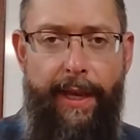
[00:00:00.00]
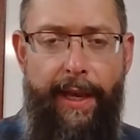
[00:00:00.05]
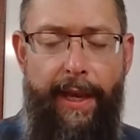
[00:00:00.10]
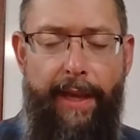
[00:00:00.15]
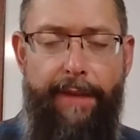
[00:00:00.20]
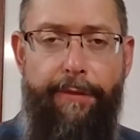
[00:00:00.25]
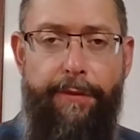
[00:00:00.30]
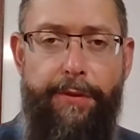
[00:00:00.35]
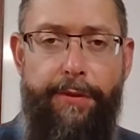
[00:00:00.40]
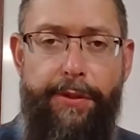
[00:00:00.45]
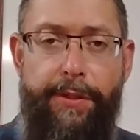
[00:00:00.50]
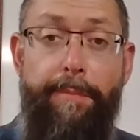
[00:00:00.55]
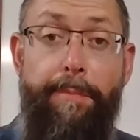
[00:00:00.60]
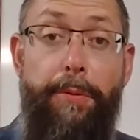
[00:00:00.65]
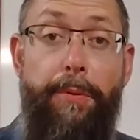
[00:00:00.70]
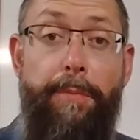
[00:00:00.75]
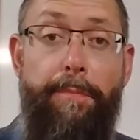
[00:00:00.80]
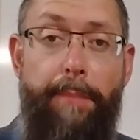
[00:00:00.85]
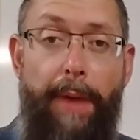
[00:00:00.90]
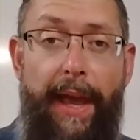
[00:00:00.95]
And for
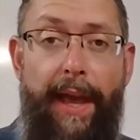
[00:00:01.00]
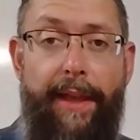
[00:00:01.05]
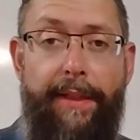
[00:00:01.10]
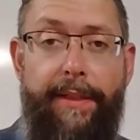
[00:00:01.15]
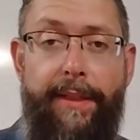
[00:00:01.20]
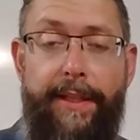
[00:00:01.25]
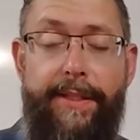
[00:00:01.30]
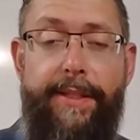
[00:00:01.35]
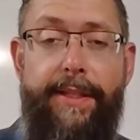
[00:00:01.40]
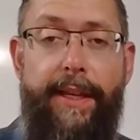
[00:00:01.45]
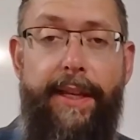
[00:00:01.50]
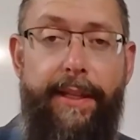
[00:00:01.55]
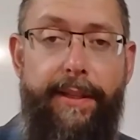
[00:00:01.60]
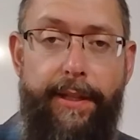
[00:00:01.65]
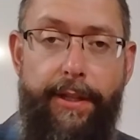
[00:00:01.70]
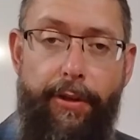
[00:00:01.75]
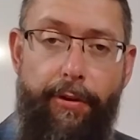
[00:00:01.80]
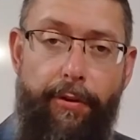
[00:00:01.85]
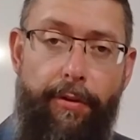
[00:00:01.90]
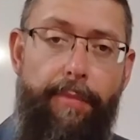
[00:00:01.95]
simple math, let's say
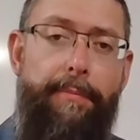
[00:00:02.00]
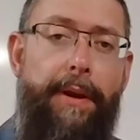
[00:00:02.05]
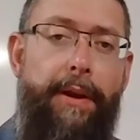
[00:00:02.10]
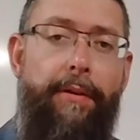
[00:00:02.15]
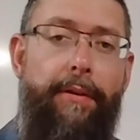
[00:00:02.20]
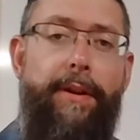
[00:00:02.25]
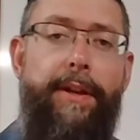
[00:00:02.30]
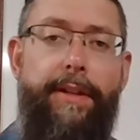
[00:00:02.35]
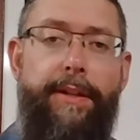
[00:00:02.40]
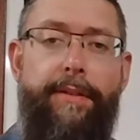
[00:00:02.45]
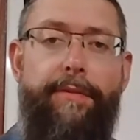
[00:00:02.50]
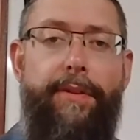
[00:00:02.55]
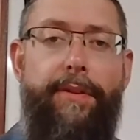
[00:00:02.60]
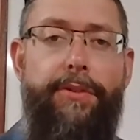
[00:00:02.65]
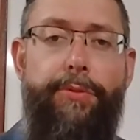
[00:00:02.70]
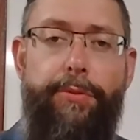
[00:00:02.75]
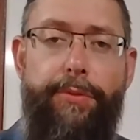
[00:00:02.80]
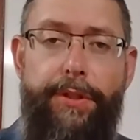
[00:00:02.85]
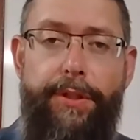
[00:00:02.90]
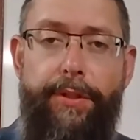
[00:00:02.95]
that you're a married individual,